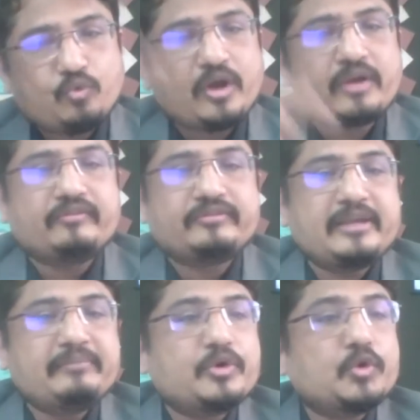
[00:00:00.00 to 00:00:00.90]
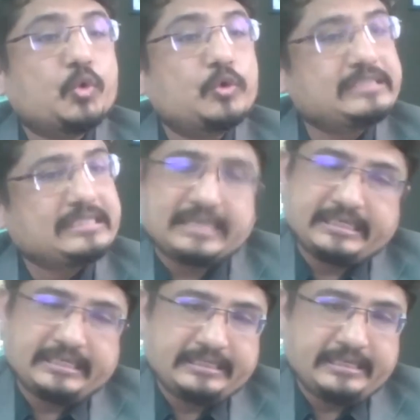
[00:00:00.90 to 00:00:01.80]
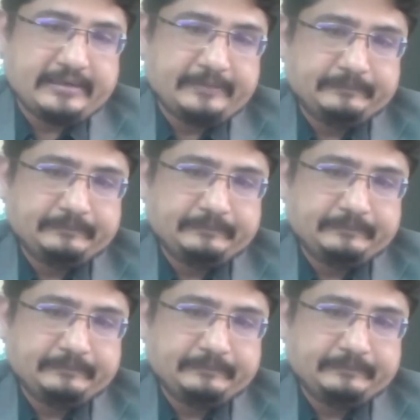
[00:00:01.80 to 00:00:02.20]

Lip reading: to one of them roles stated there.